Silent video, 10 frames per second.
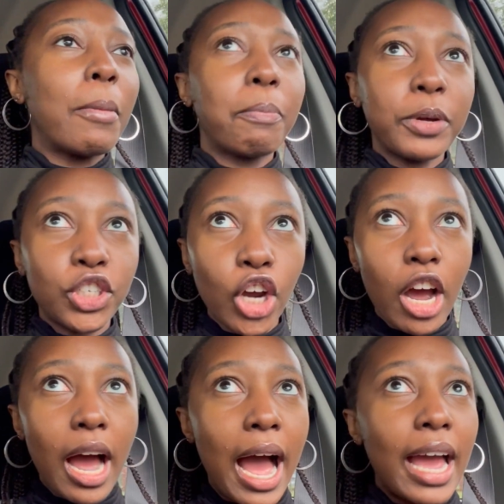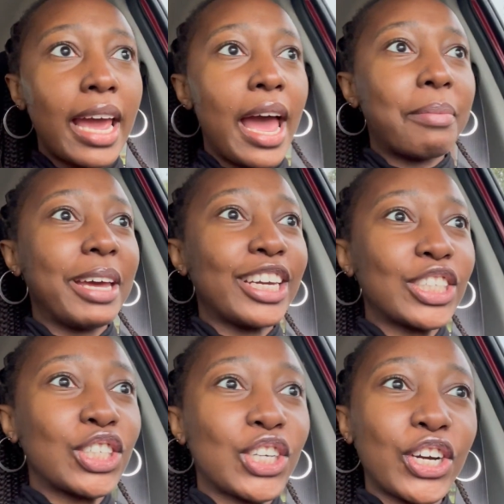But yeah, I am heading
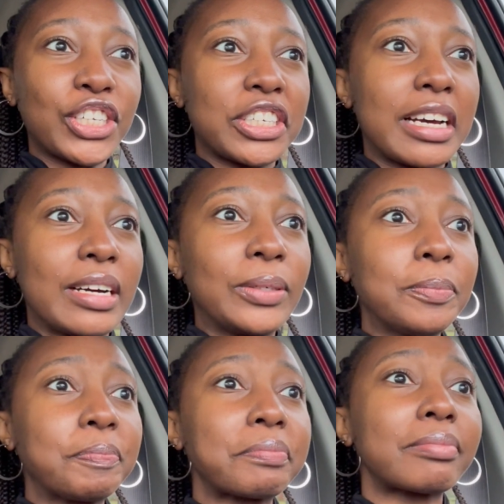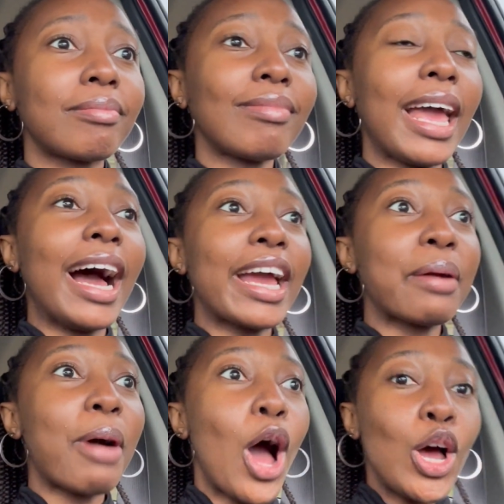to church now. I
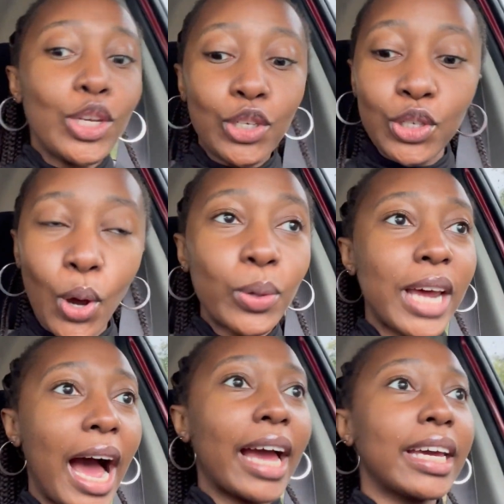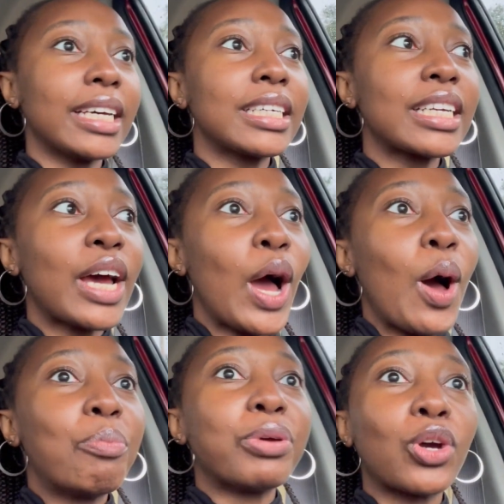am so tired
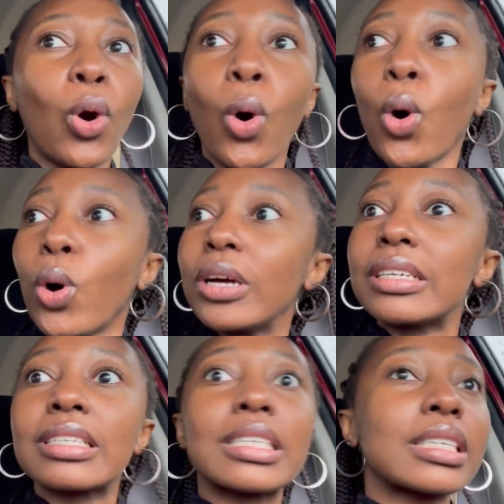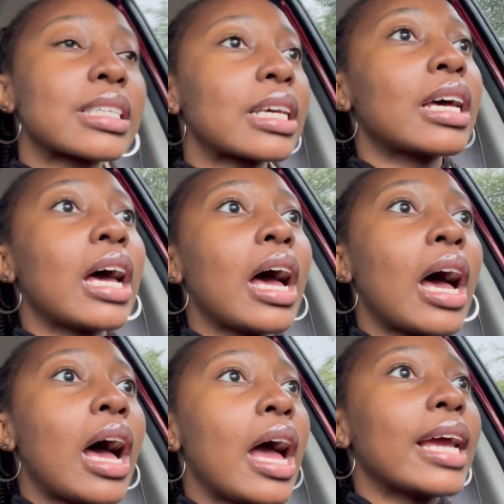because
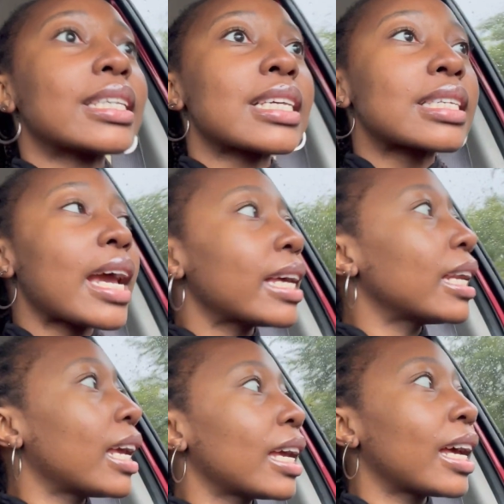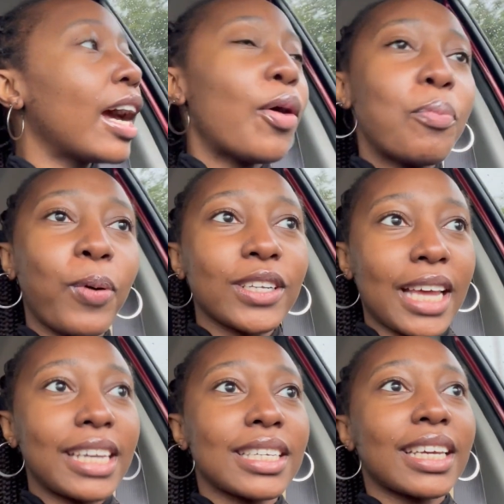entertaining Mpo's
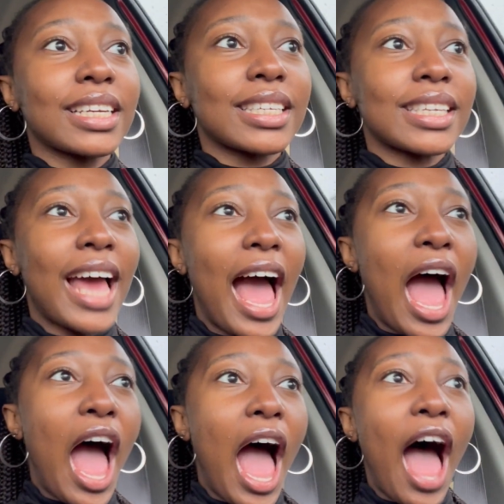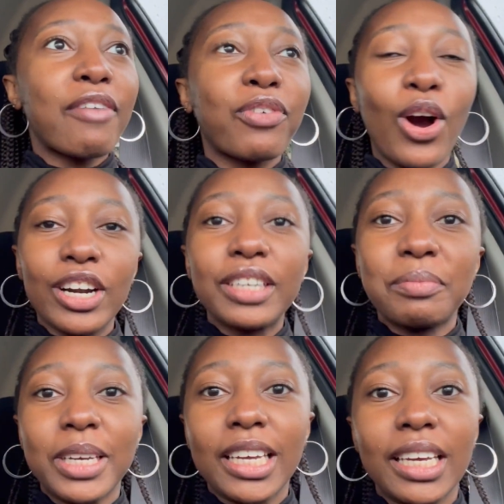antics have gotten
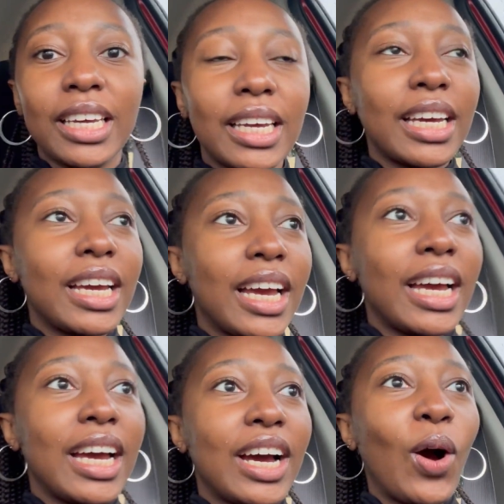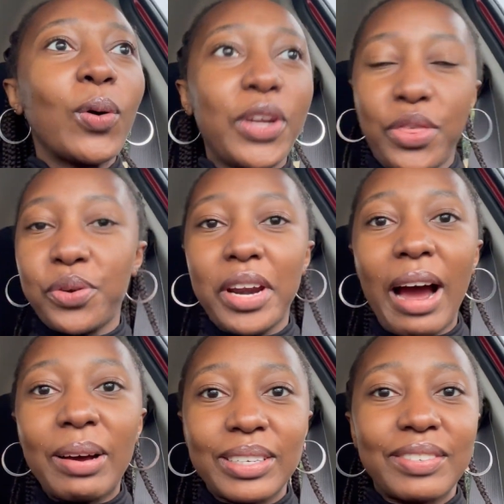me only 3
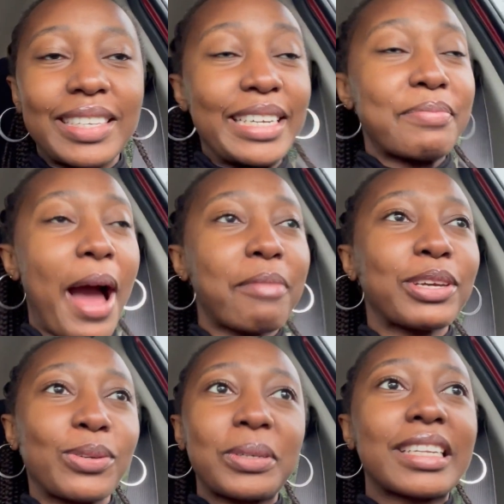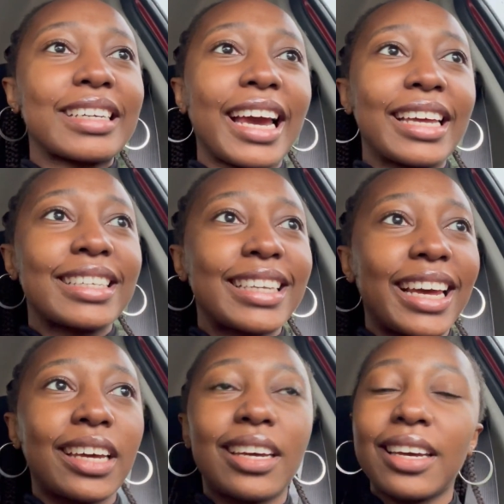hours of sleep. I'm exhausted, guys. Like,